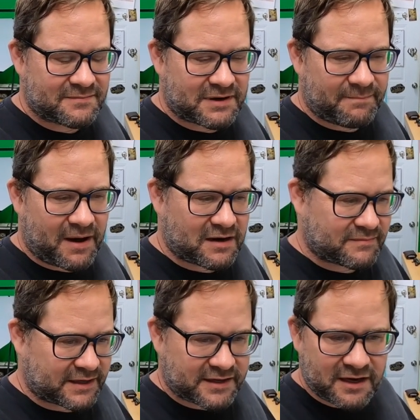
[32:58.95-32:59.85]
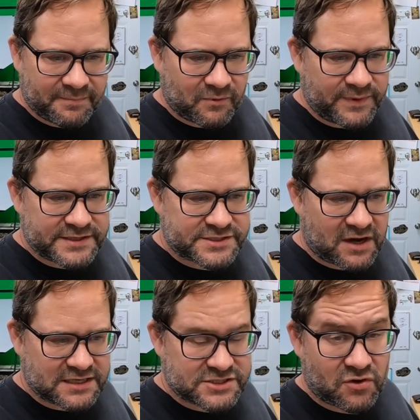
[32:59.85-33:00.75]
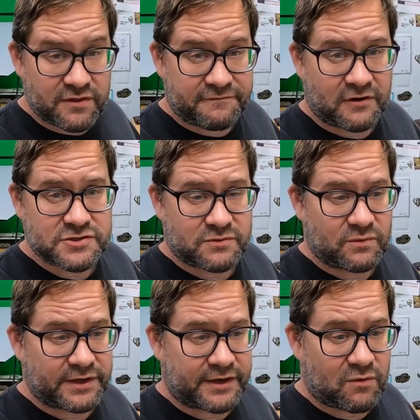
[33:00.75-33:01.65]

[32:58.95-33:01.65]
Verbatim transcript: but I bought them like a couple weeks ago. I sold the first one really